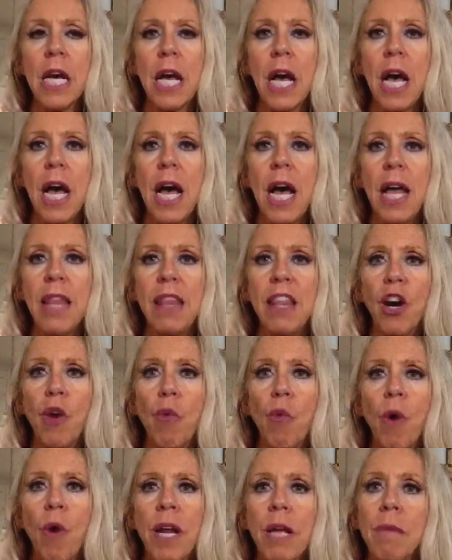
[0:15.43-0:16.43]
that are
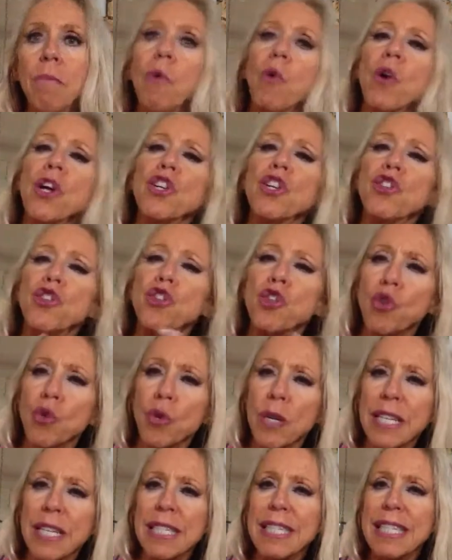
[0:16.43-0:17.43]
wanting more
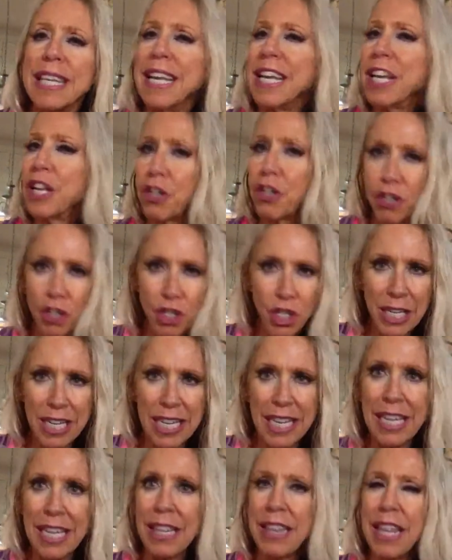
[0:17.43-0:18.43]
endurance,
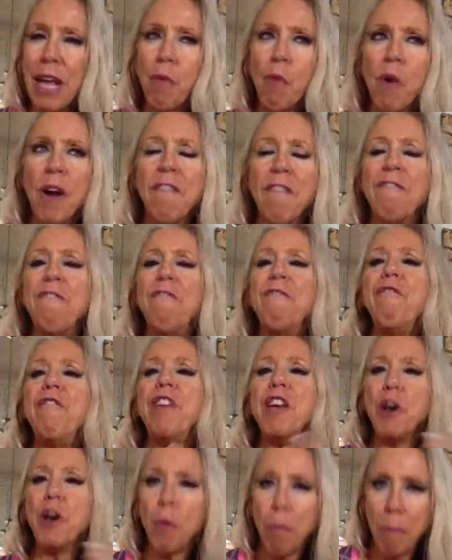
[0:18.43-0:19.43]
energy. They want to
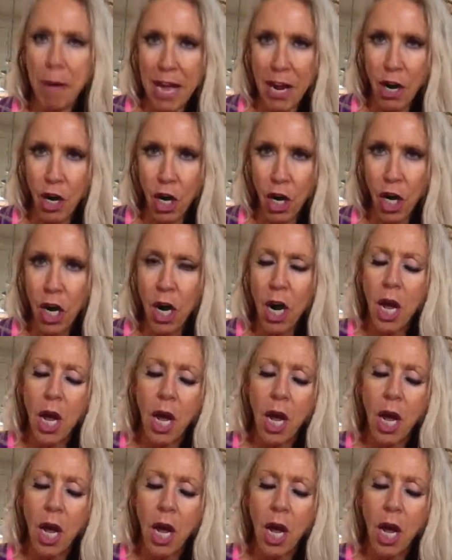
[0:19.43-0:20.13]
feel better.